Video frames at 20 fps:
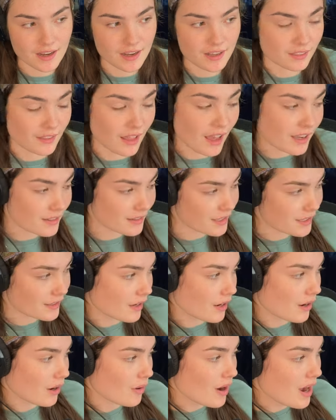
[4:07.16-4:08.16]
Luckily,
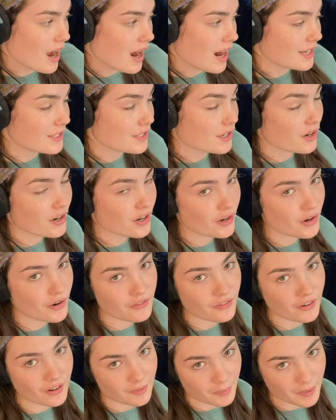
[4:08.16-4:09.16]
though, I started a
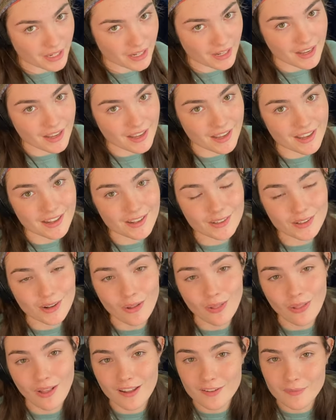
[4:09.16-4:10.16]
GoFundMe, and a
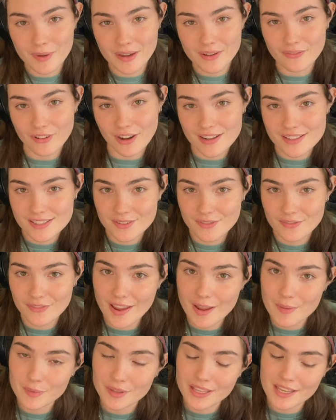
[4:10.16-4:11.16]
lot of my friends and
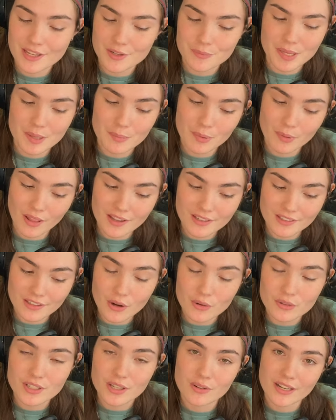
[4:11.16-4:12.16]
family and people I
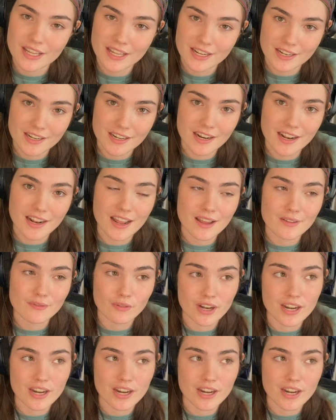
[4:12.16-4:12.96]
know donated, and I've